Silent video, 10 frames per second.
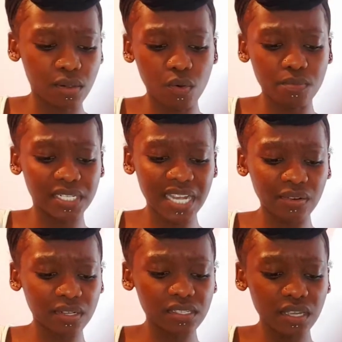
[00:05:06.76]
hold me
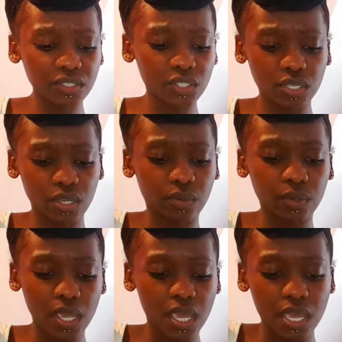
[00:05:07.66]
down as such, so
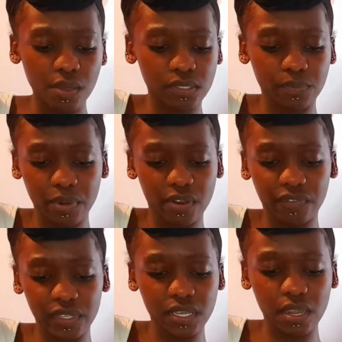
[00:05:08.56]
it was a
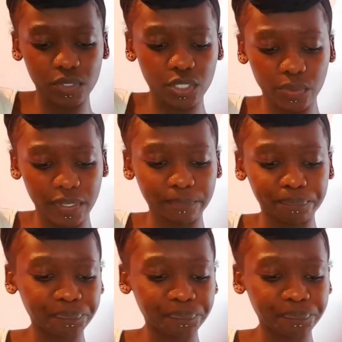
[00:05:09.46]
perfect time to do it.